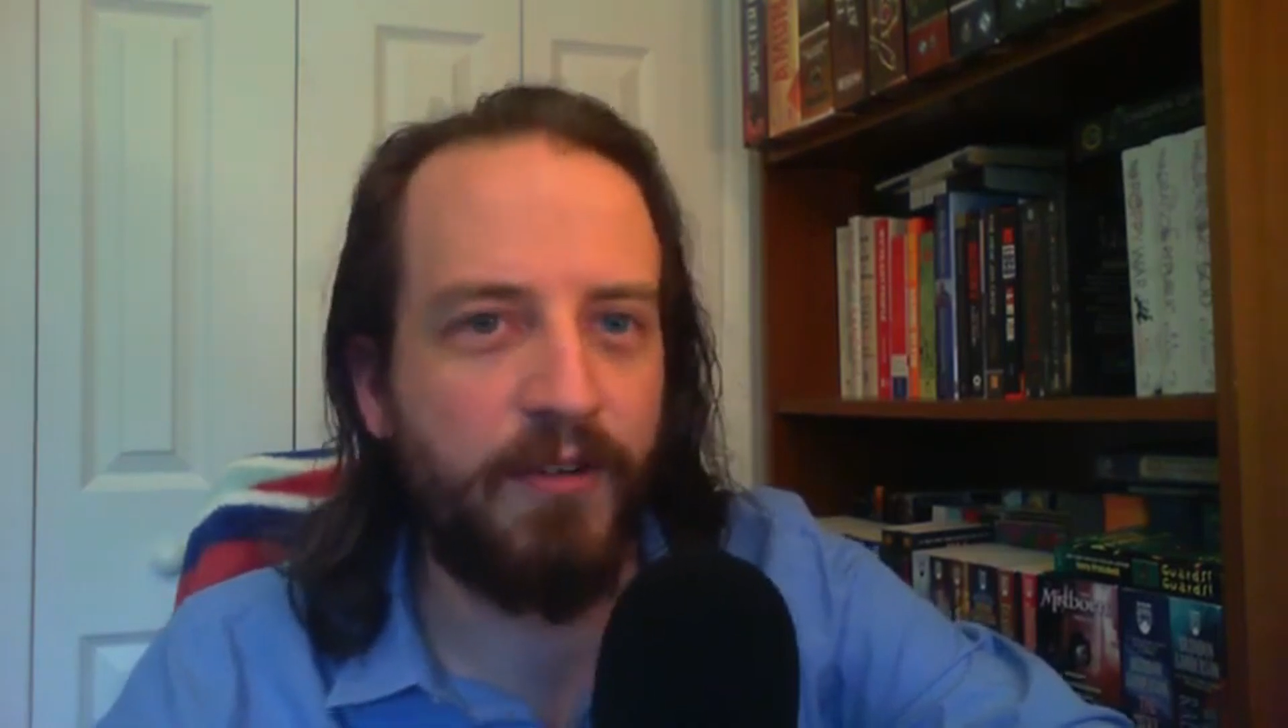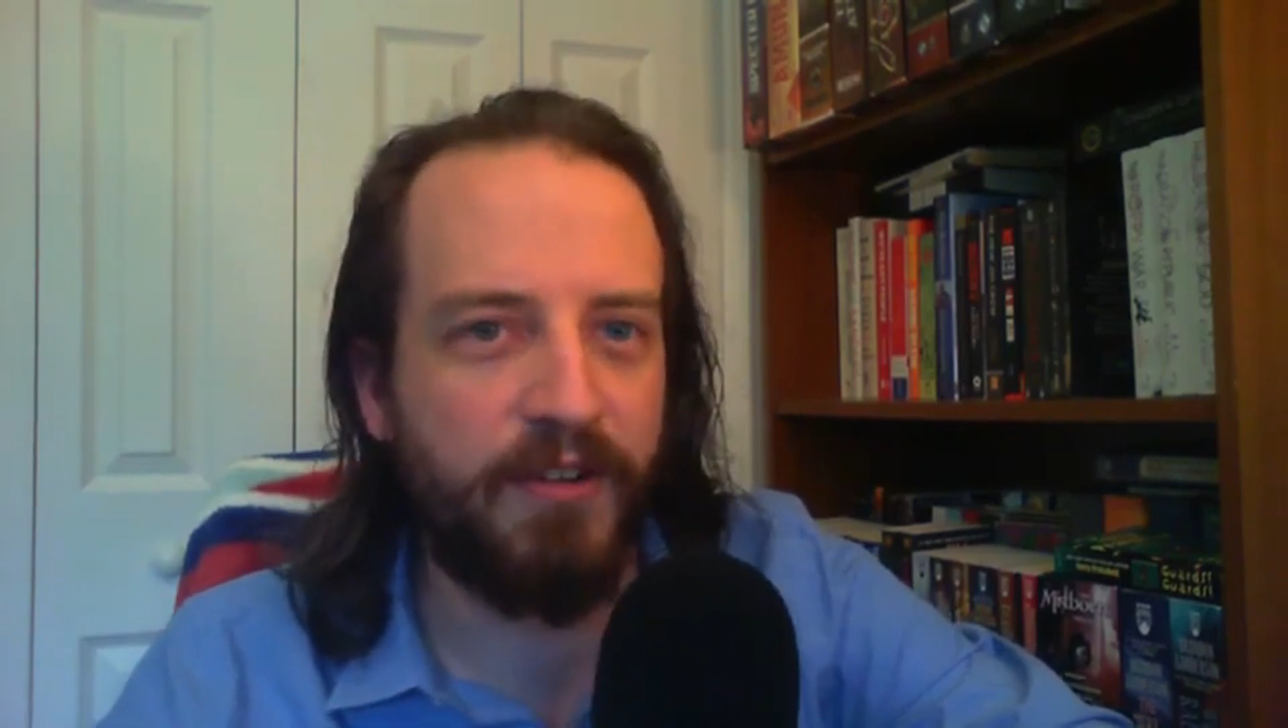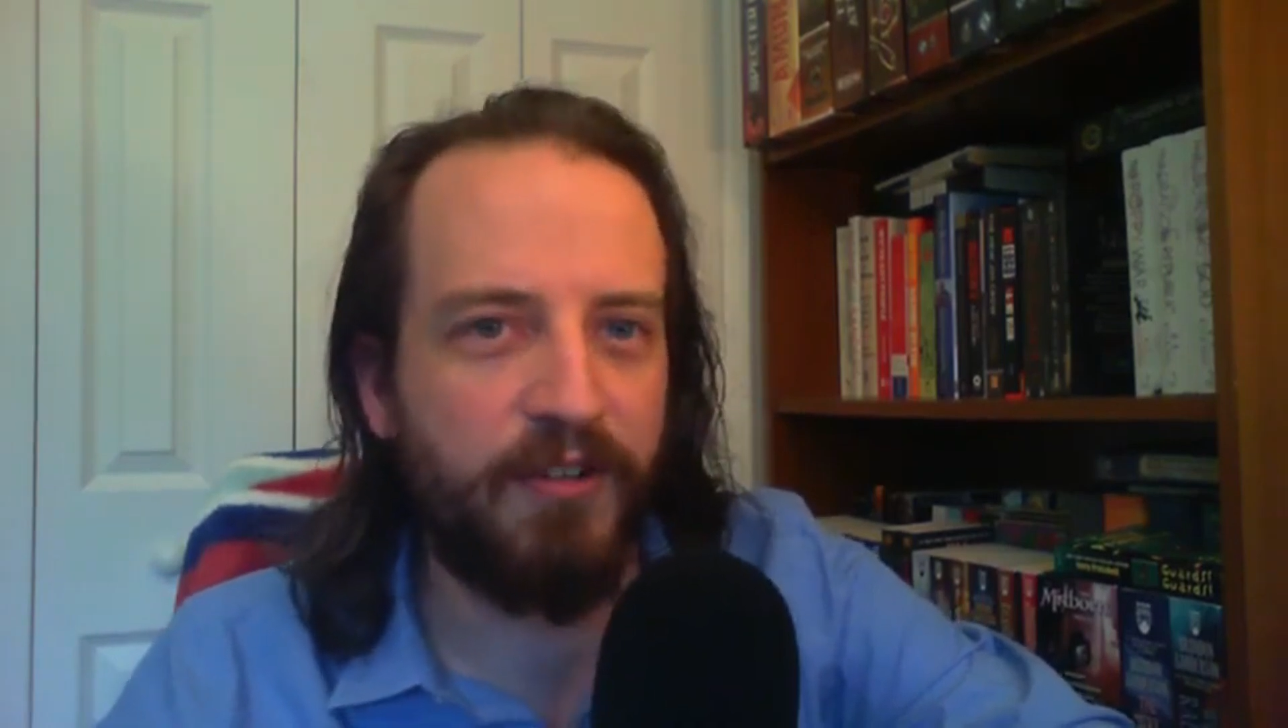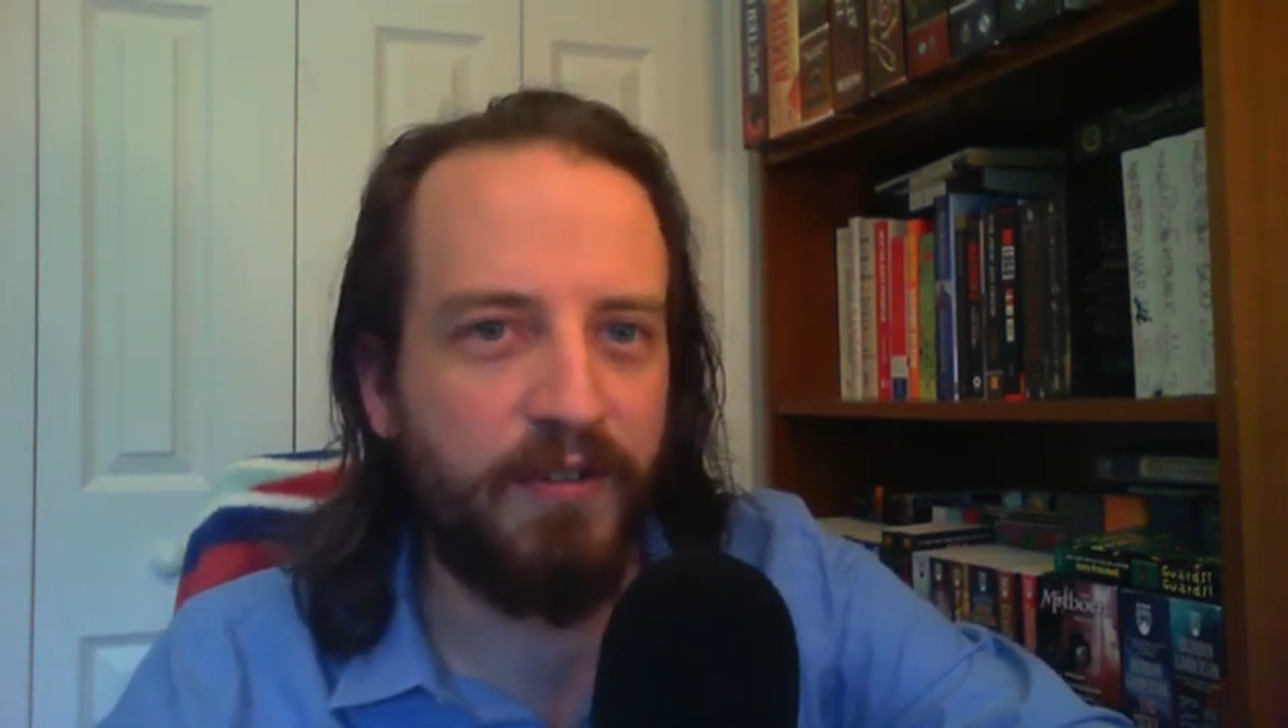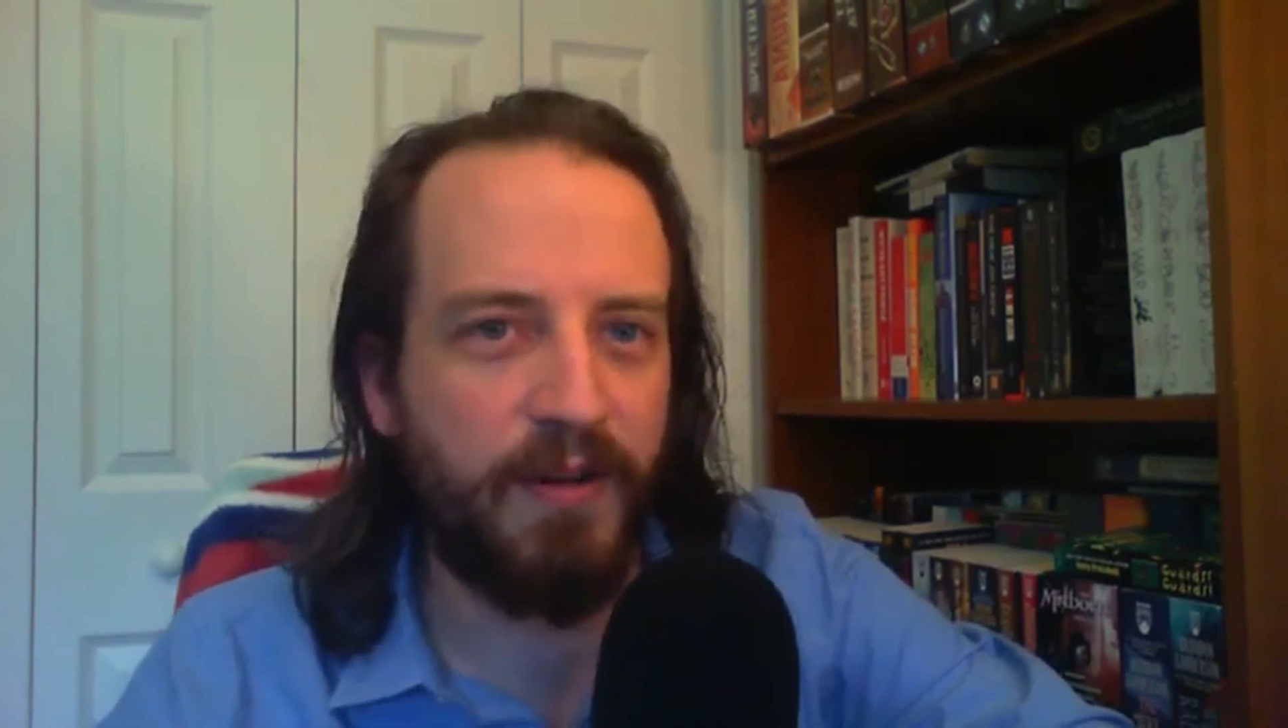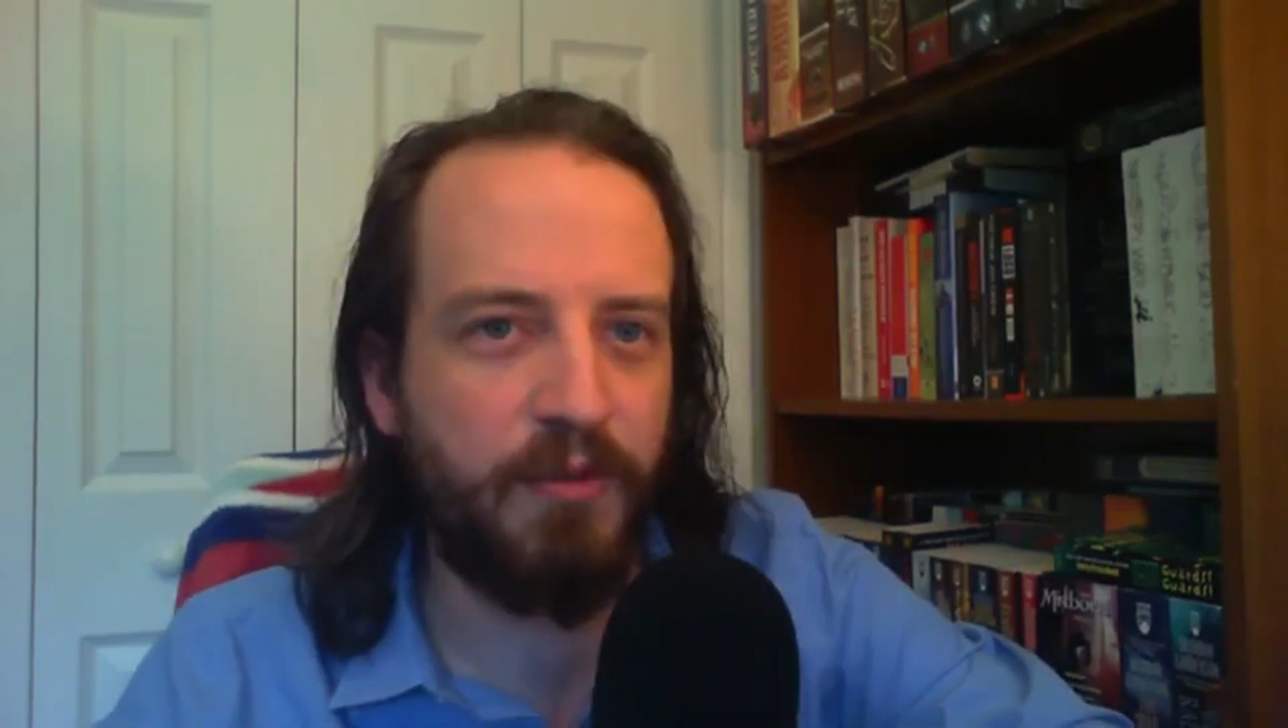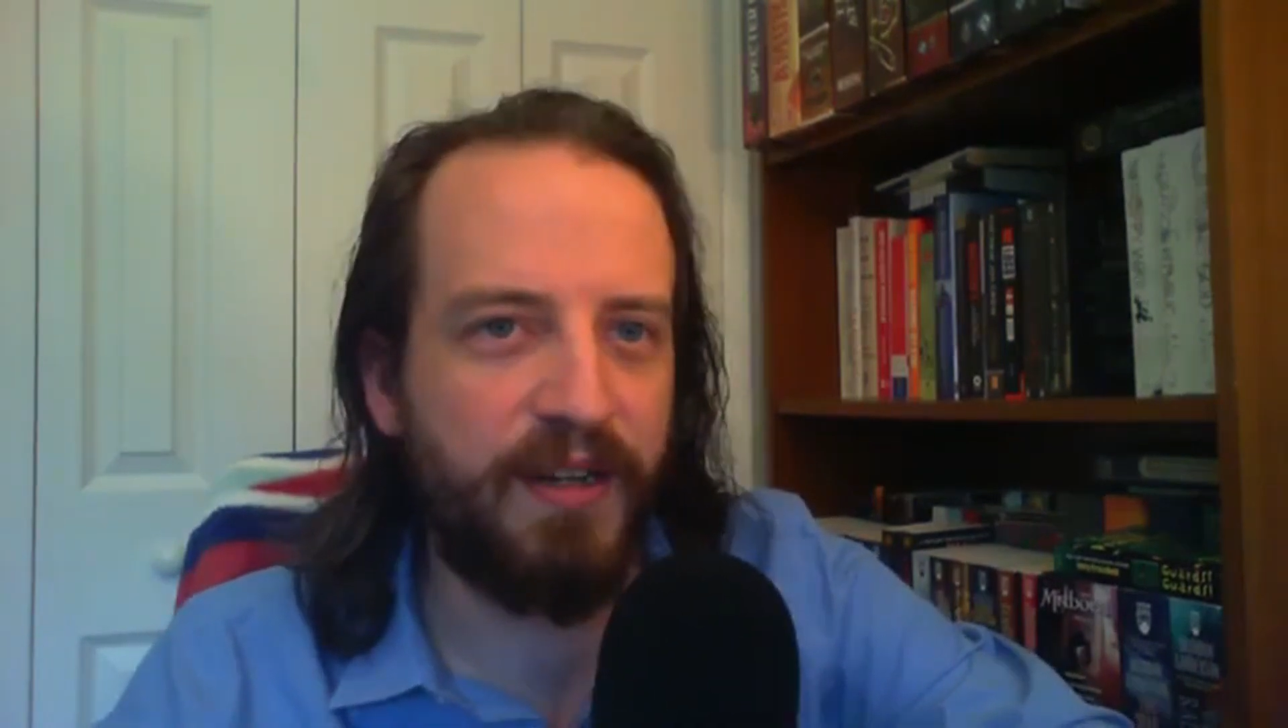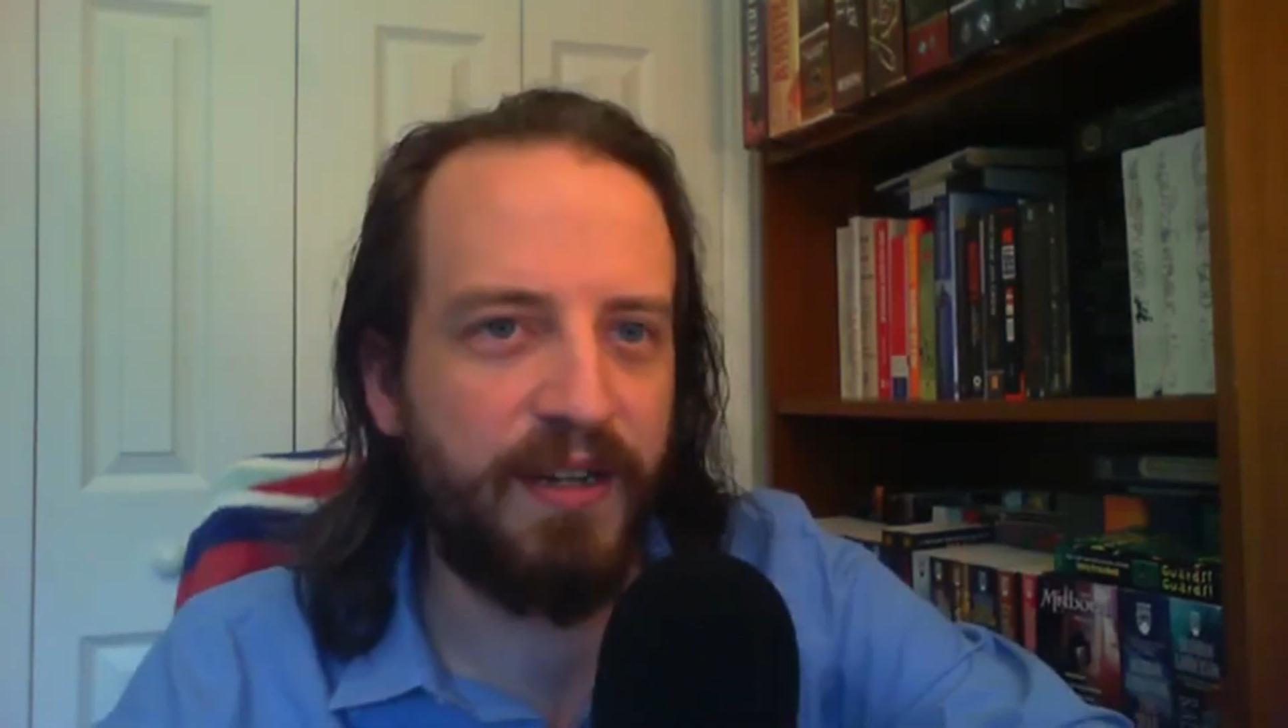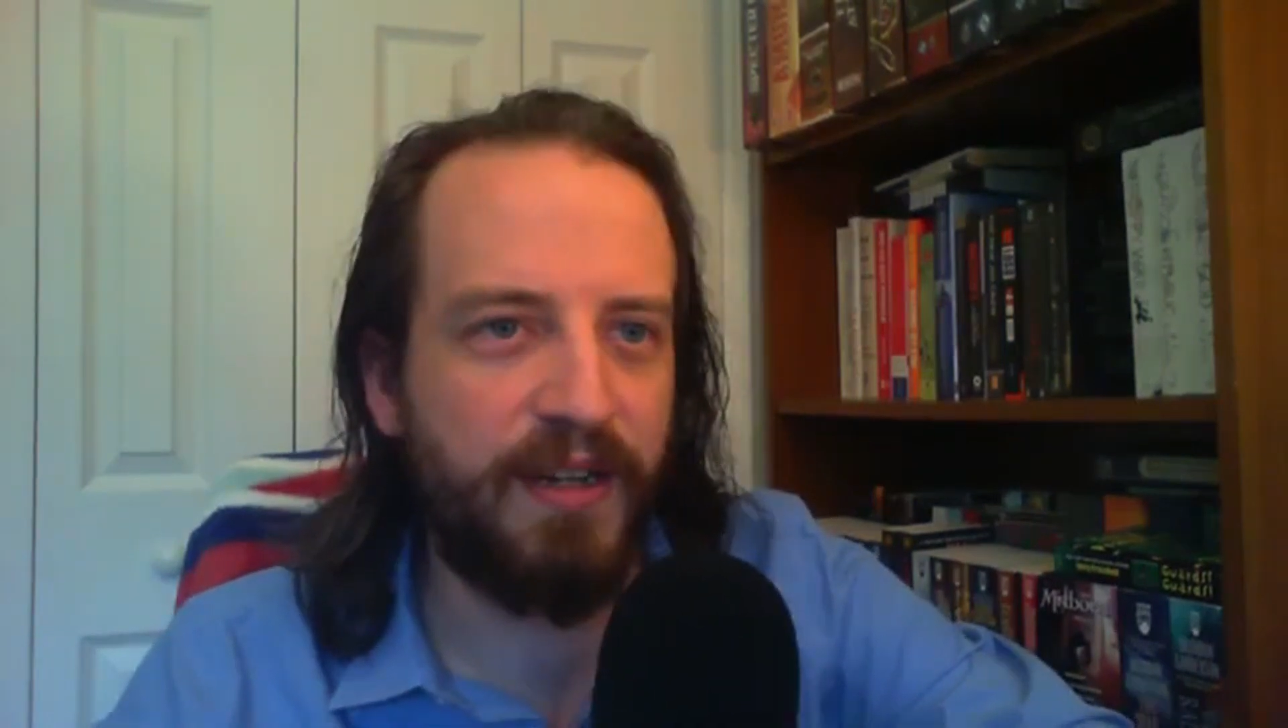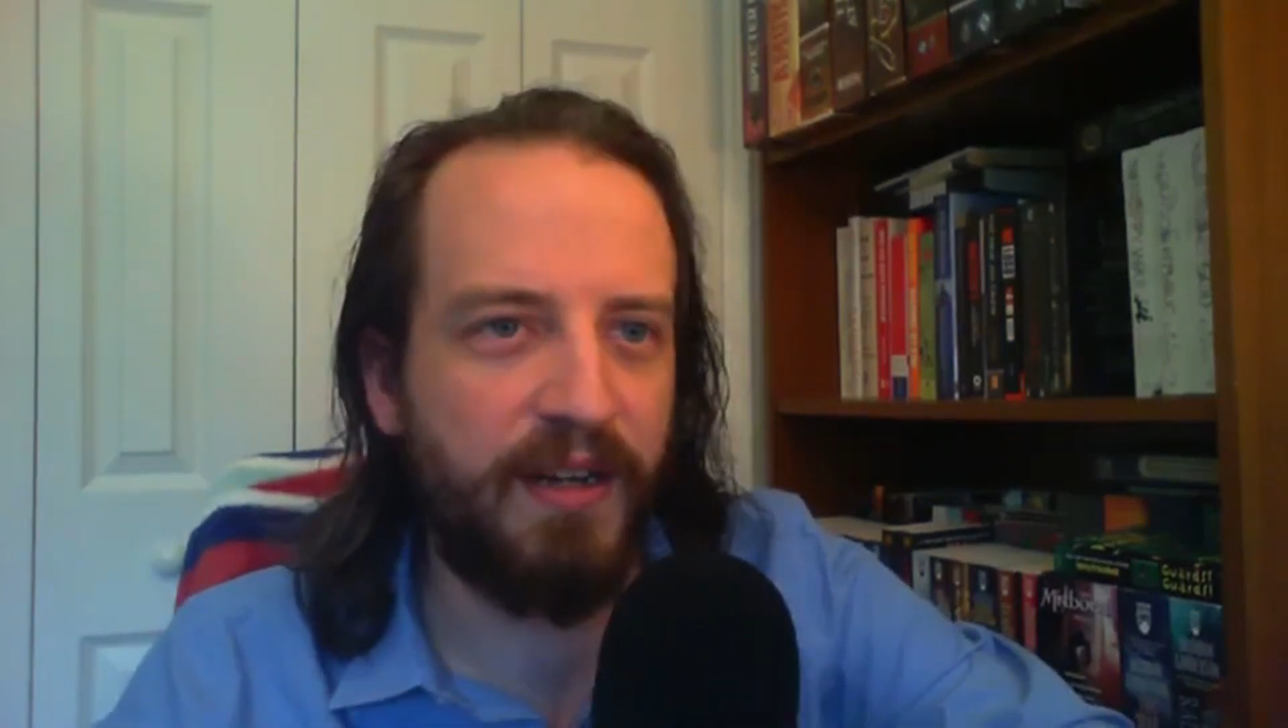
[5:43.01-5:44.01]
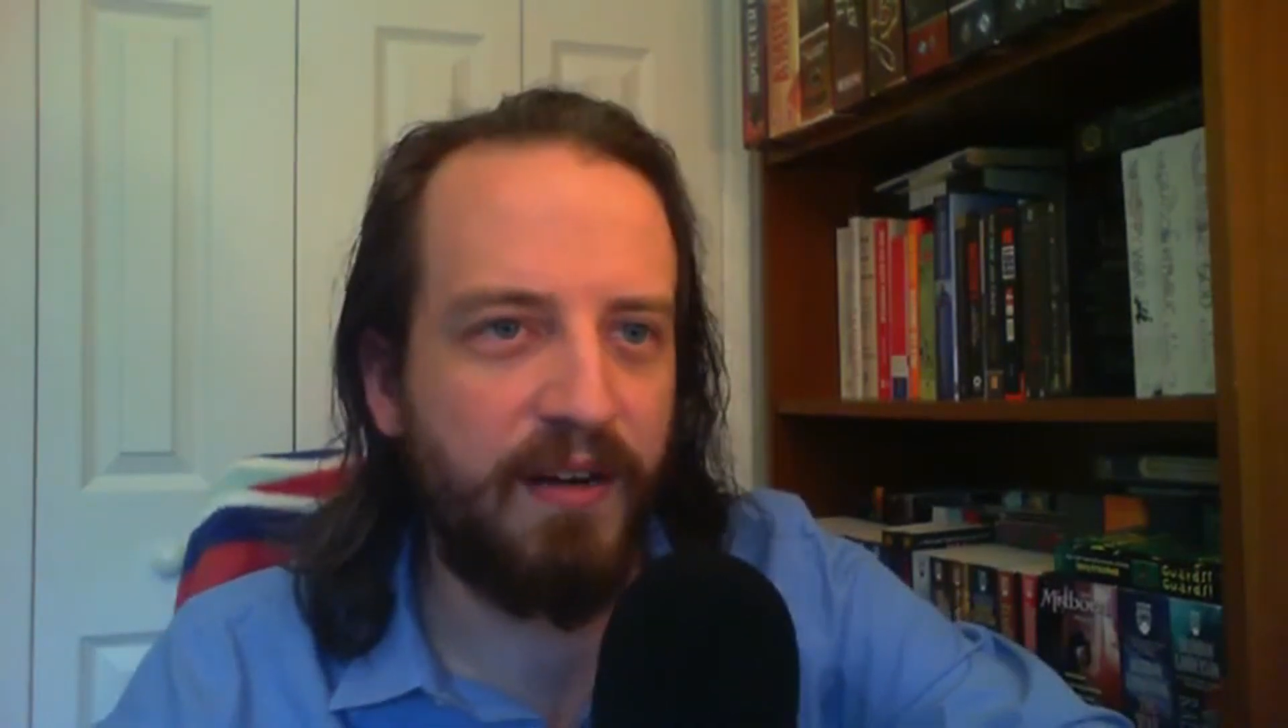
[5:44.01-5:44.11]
description